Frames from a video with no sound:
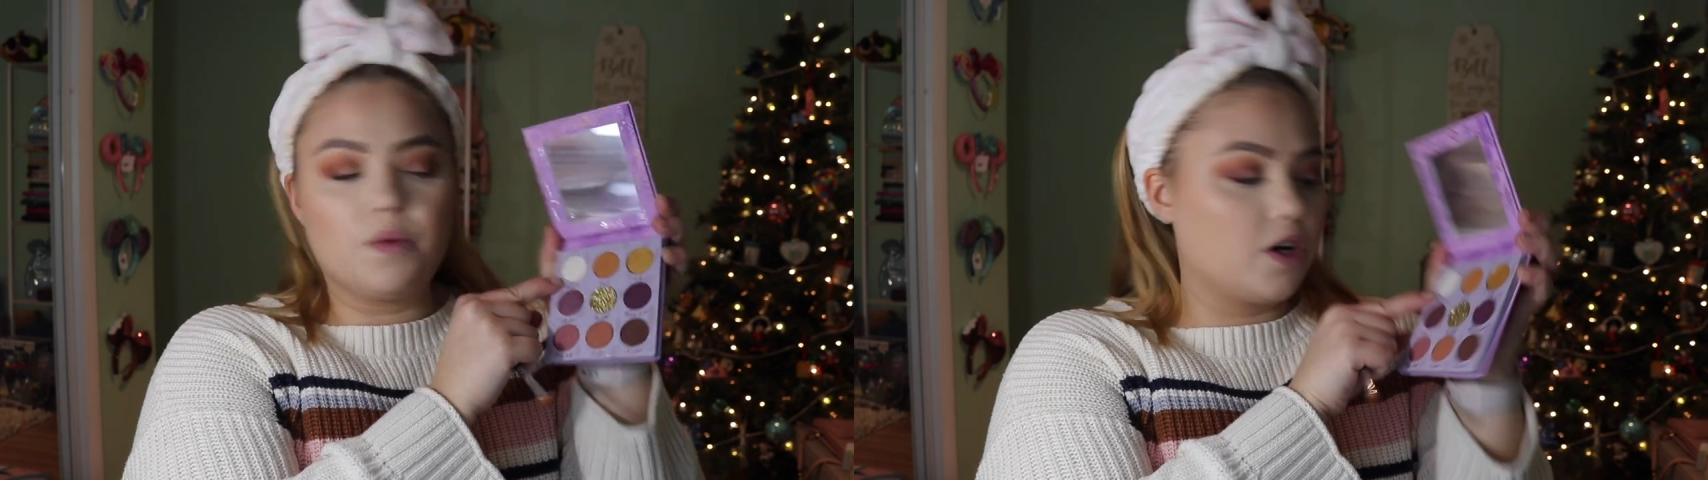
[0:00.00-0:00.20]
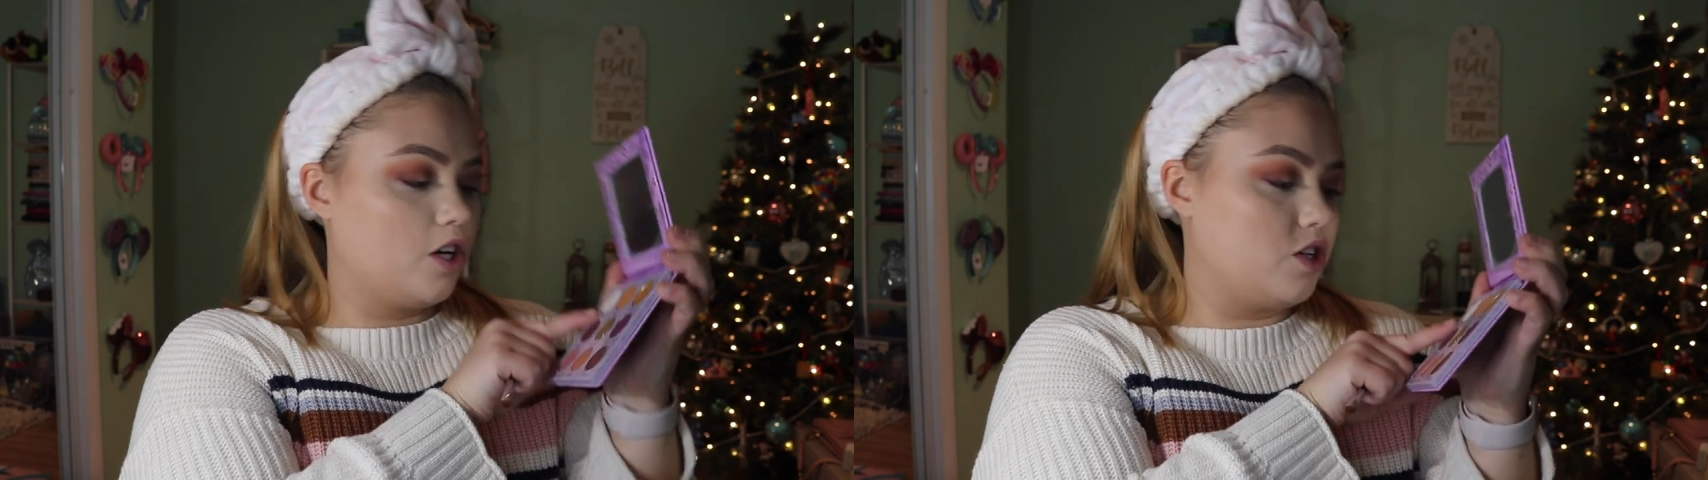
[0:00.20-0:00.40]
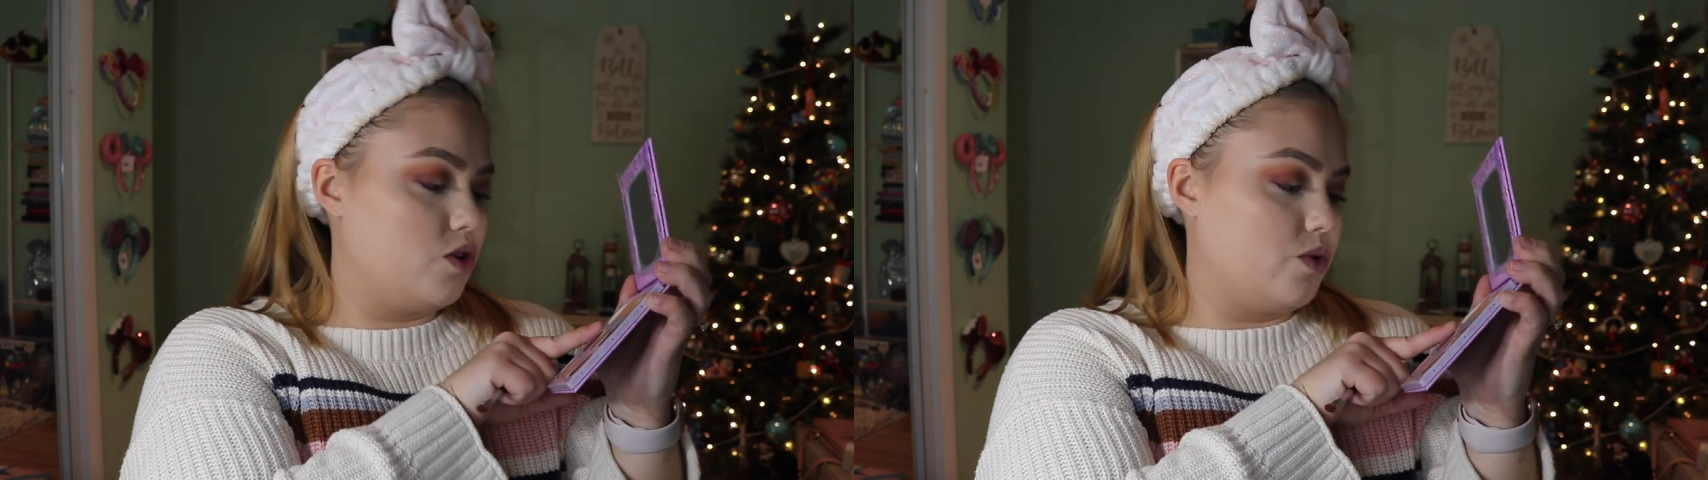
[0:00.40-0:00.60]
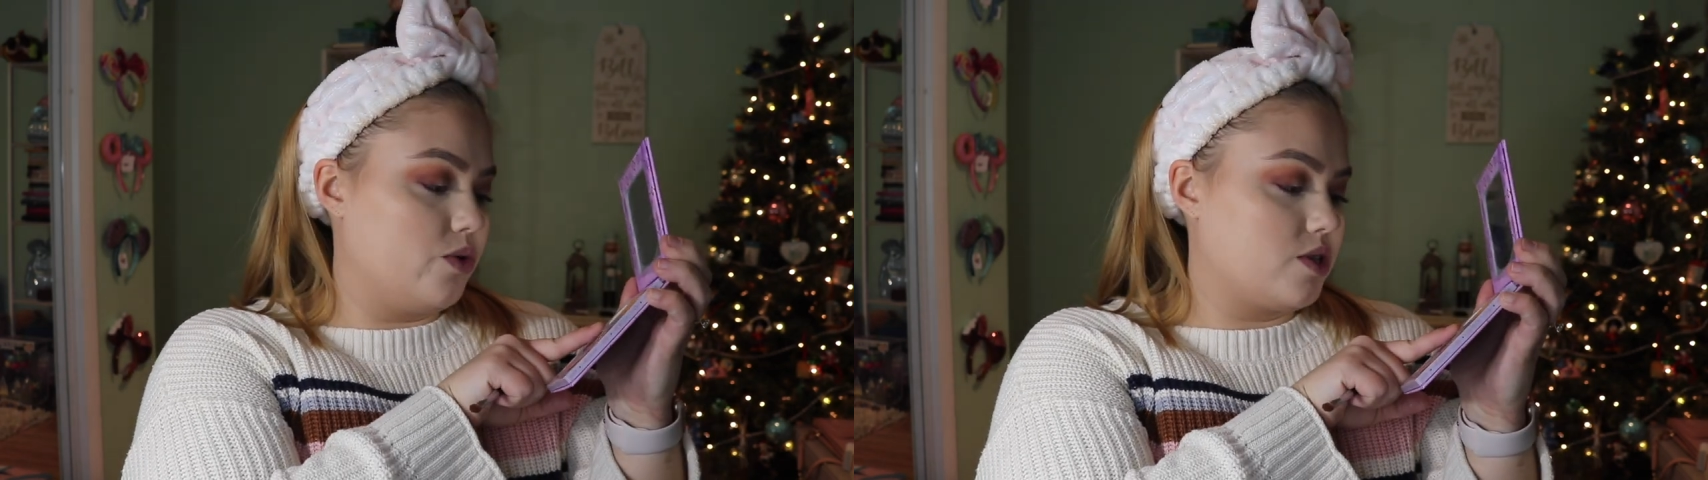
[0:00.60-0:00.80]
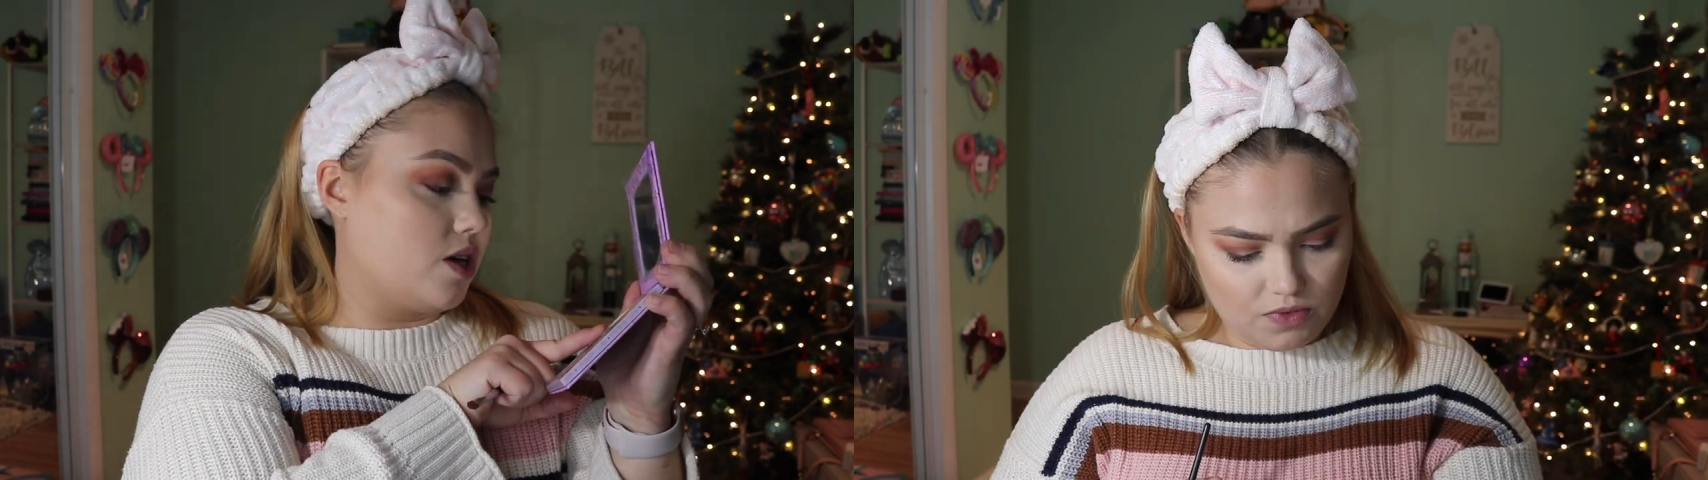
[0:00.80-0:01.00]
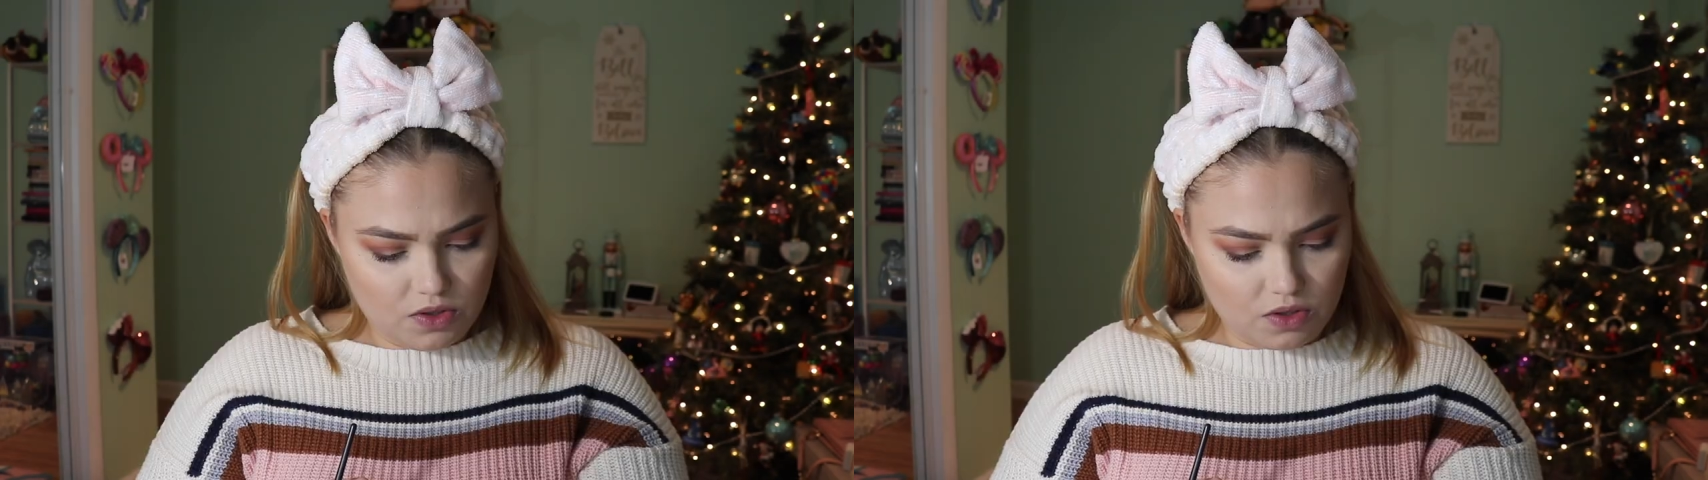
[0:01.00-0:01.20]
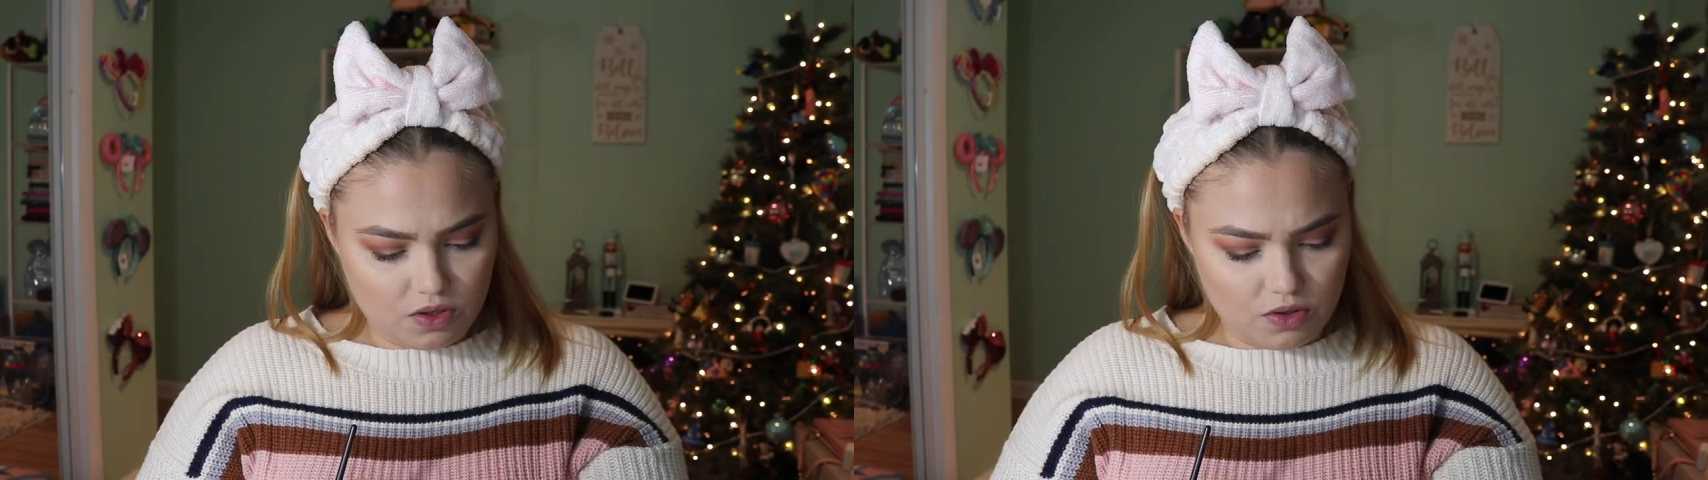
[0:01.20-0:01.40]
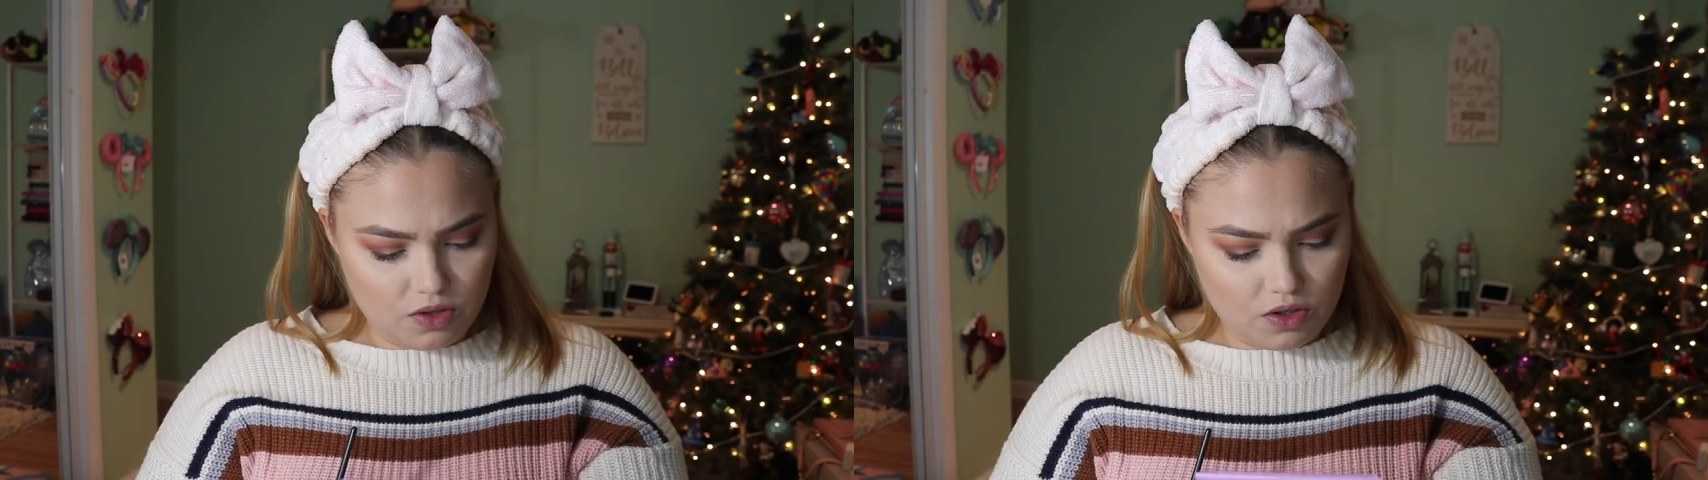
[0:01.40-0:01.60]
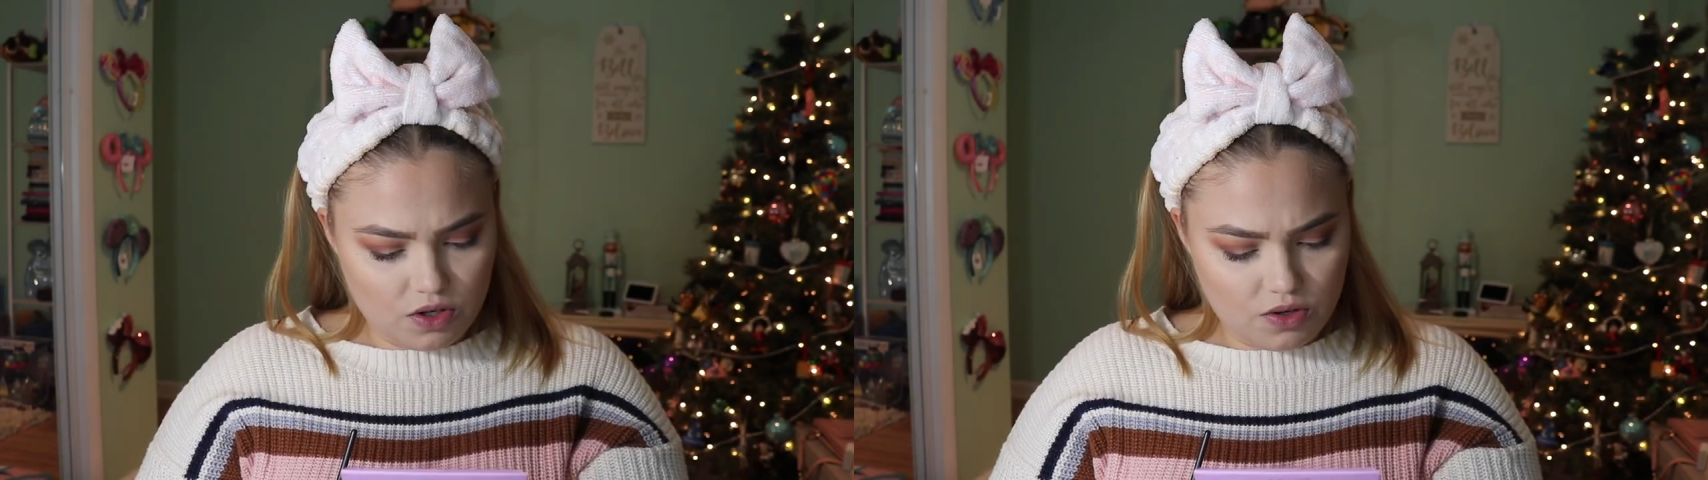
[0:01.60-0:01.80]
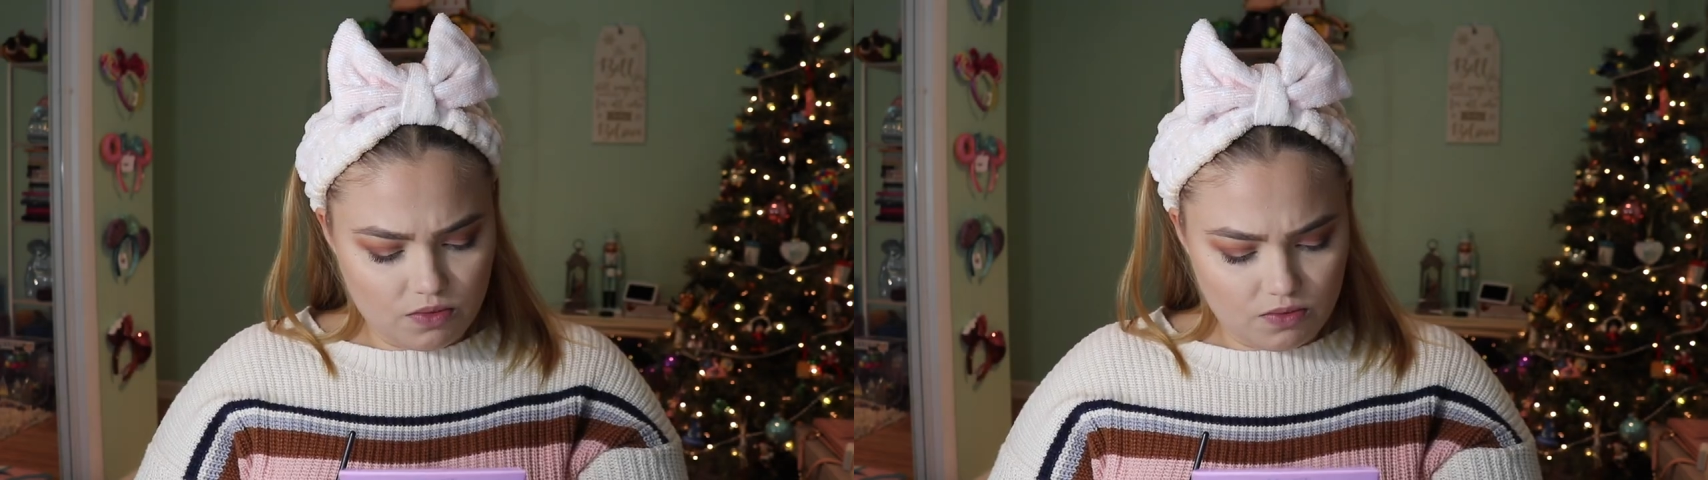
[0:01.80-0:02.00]
we're gonna use Scooch
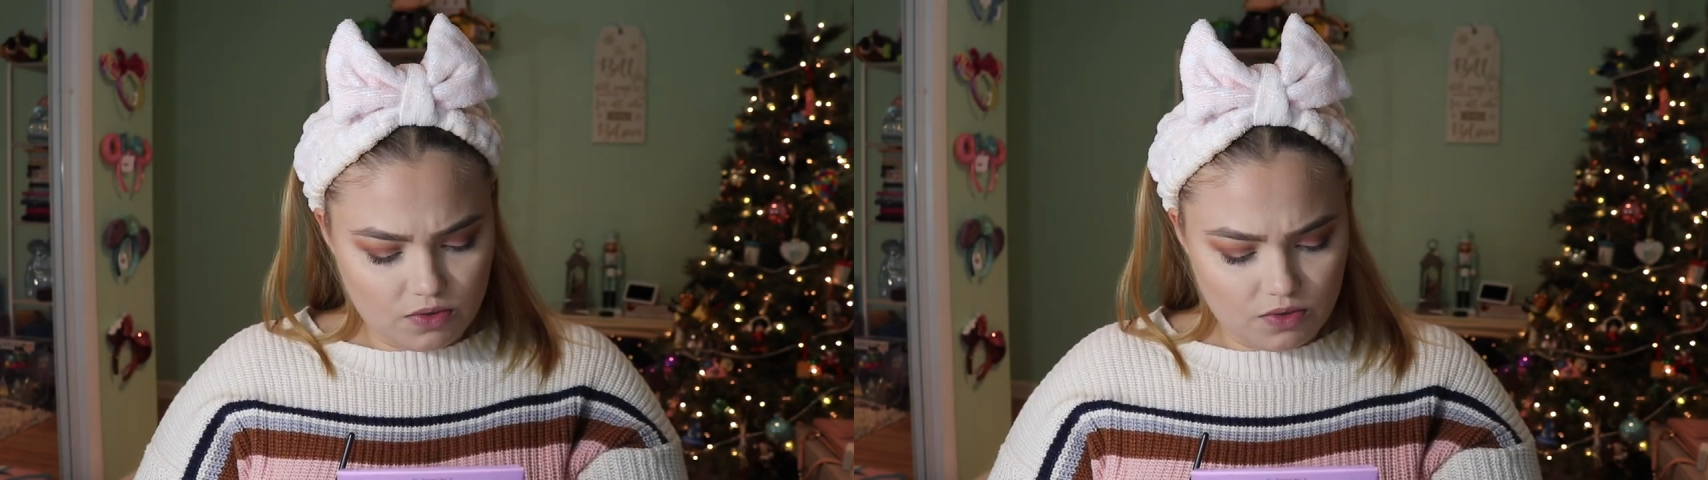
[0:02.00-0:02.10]
do